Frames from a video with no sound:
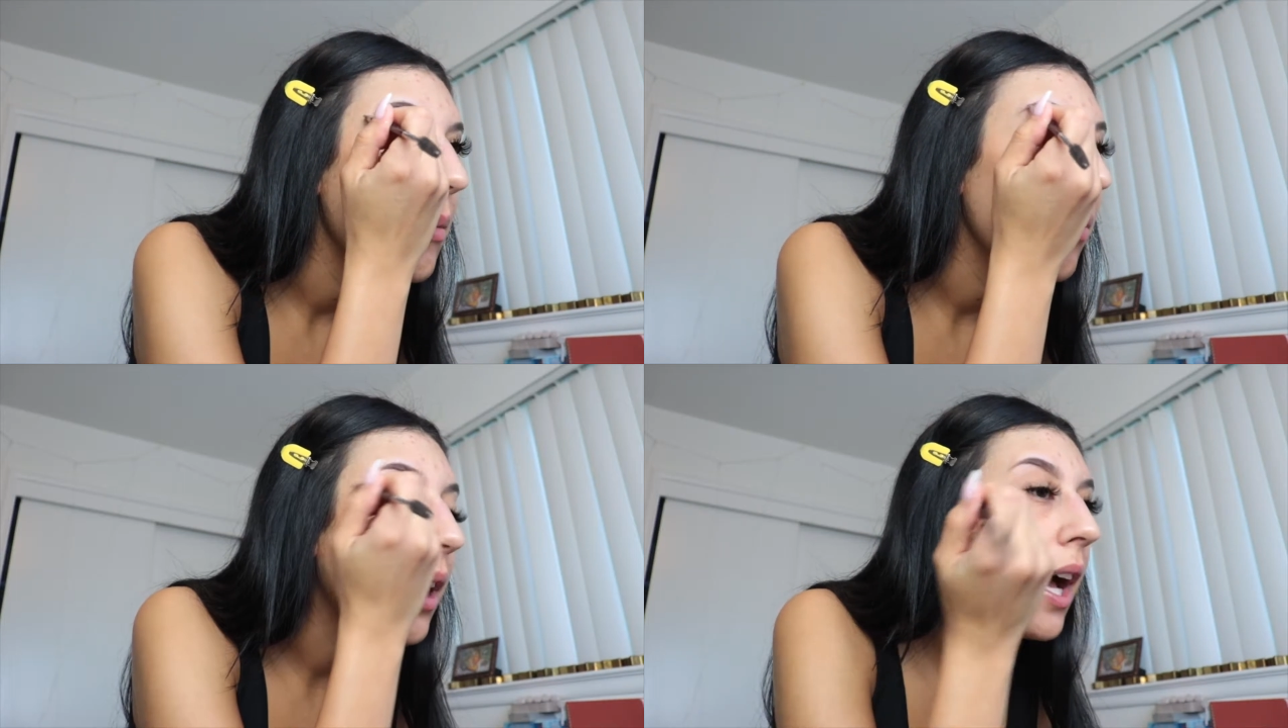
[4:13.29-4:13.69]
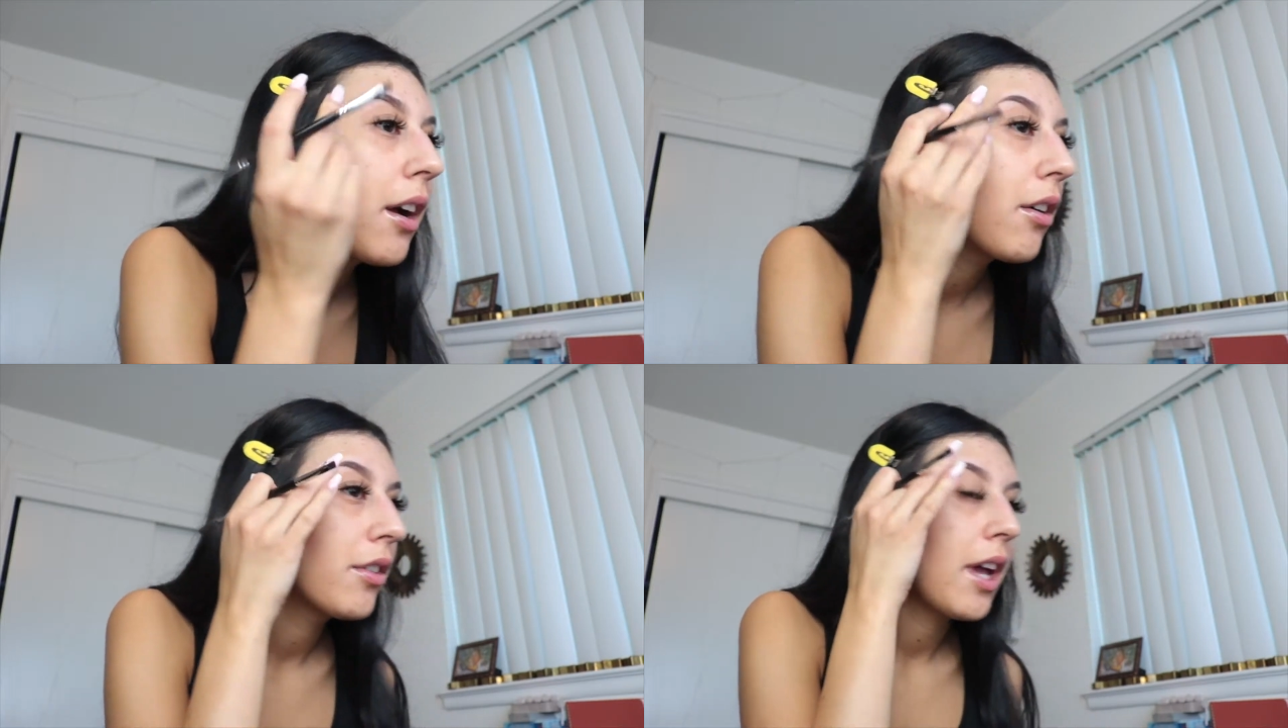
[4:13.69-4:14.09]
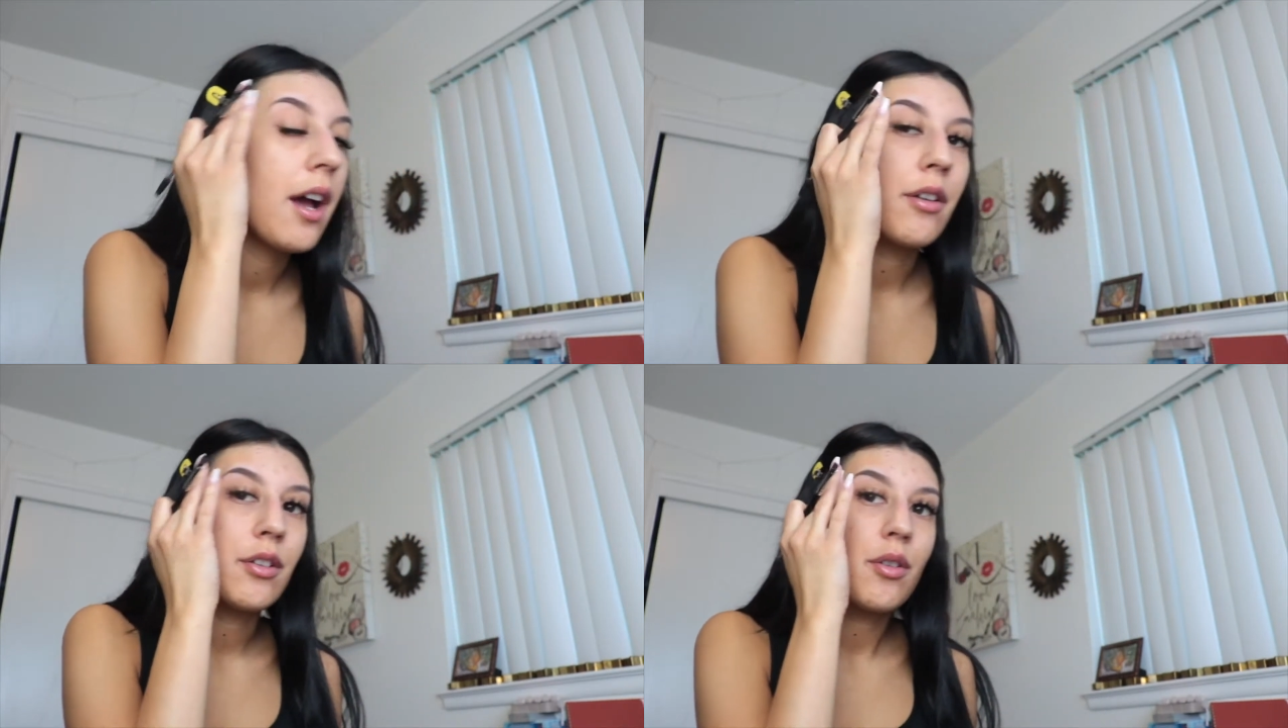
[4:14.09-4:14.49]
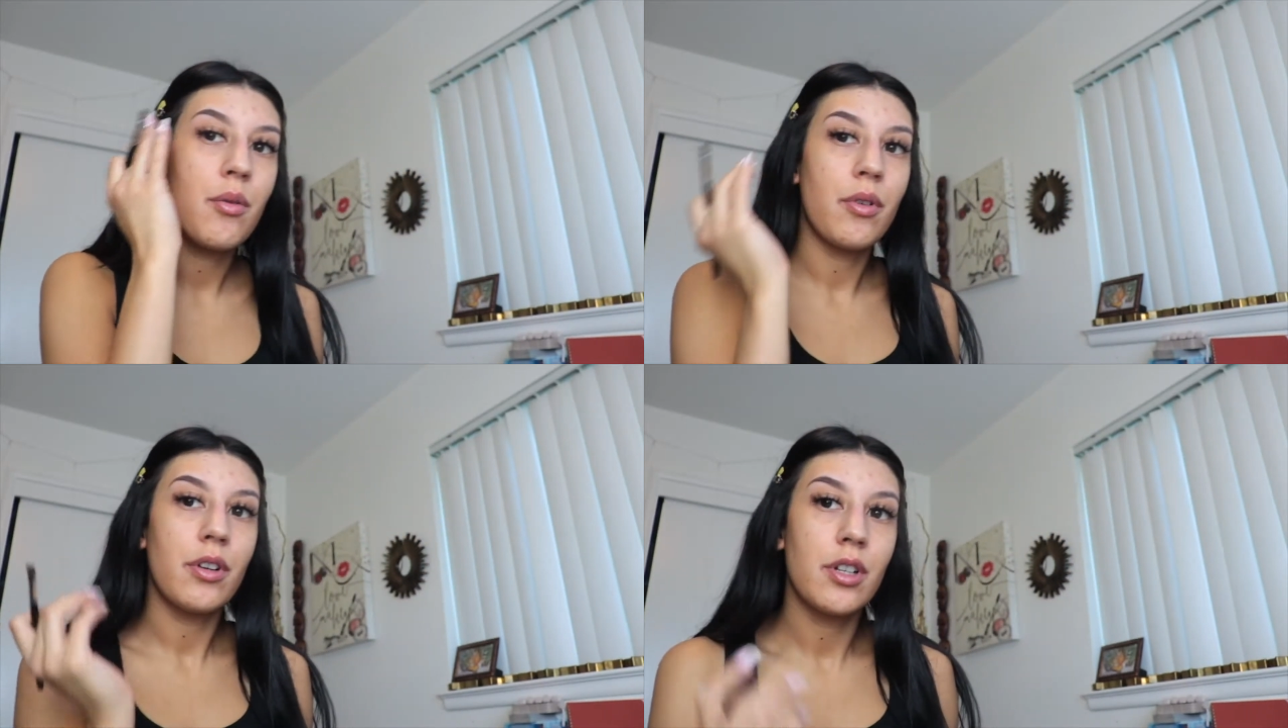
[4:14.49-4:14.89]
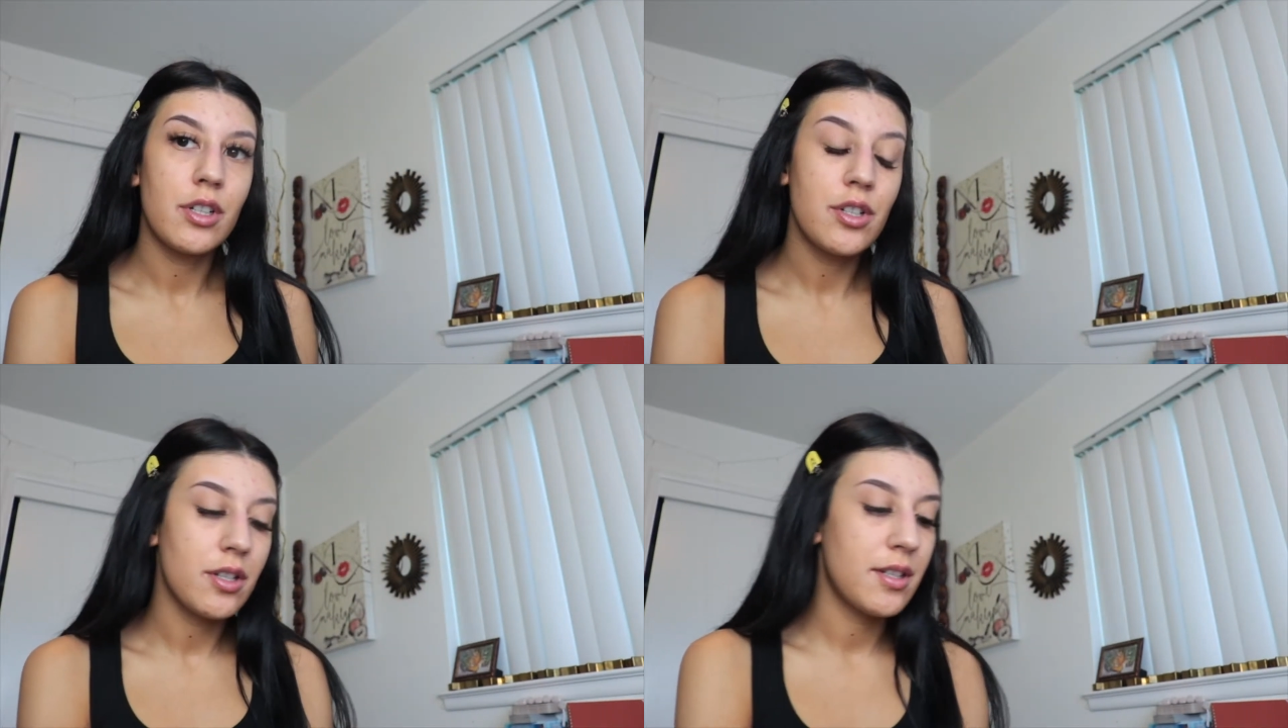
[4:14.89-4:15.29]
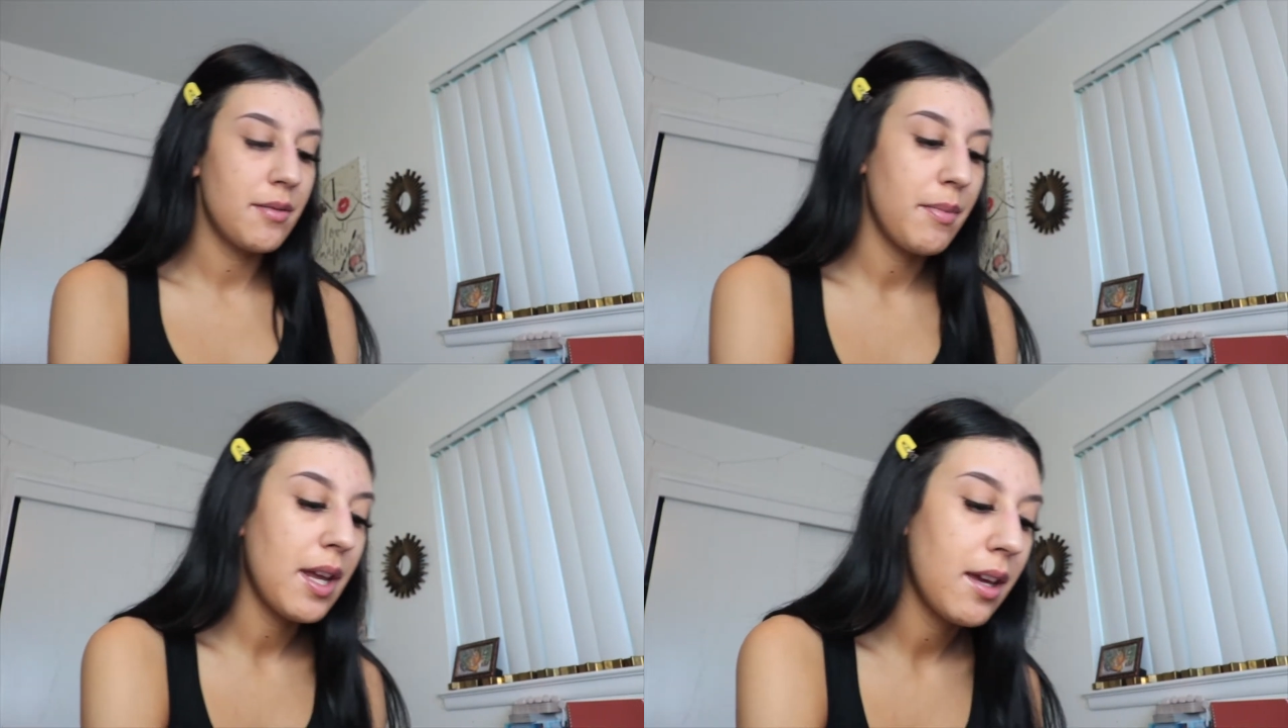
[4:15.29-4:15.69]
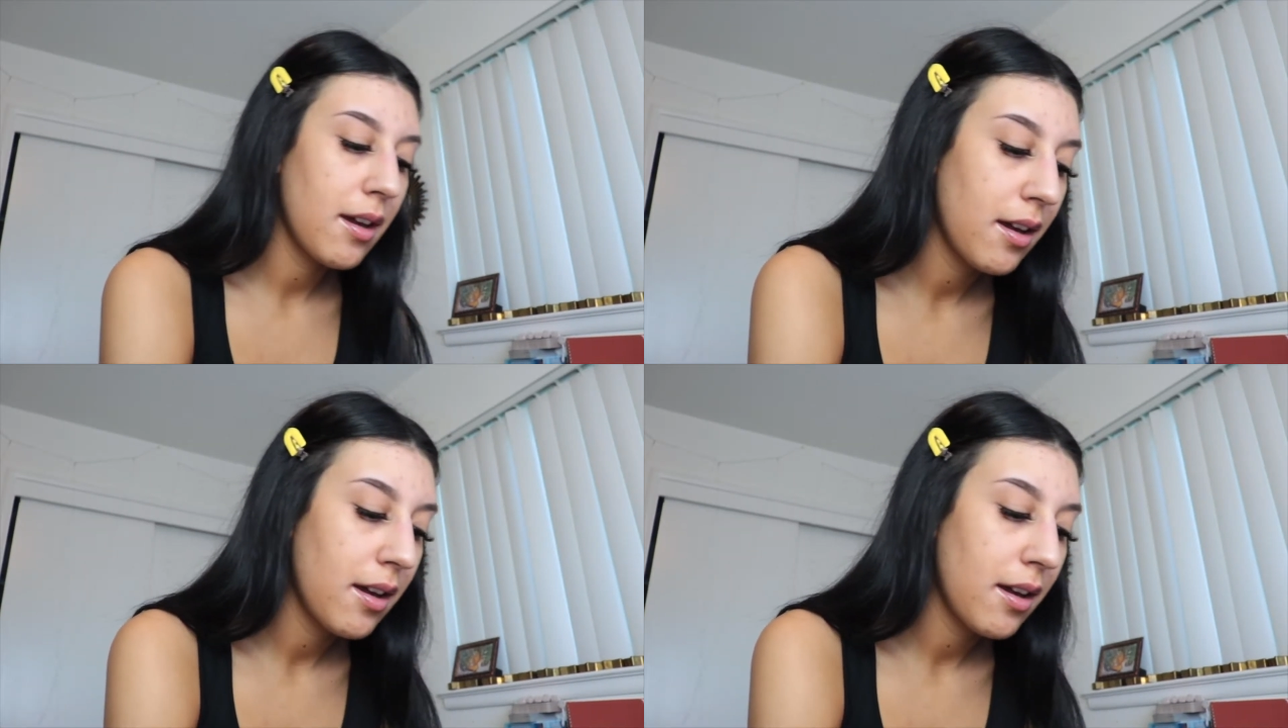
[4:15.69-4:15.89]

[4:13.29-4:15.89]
black on the outer corner just to make